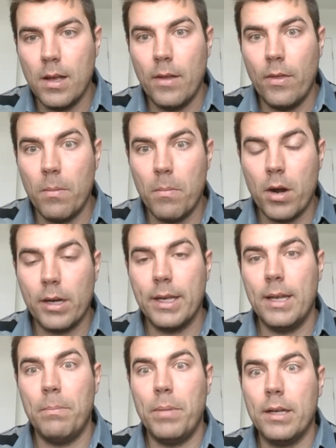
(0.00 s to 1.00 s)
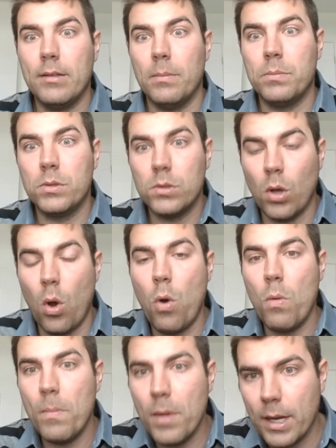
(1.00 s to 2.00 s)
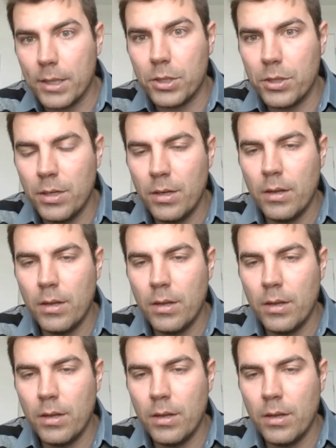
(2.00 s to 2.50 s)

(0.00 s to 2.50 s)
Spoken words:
the market had picked up so much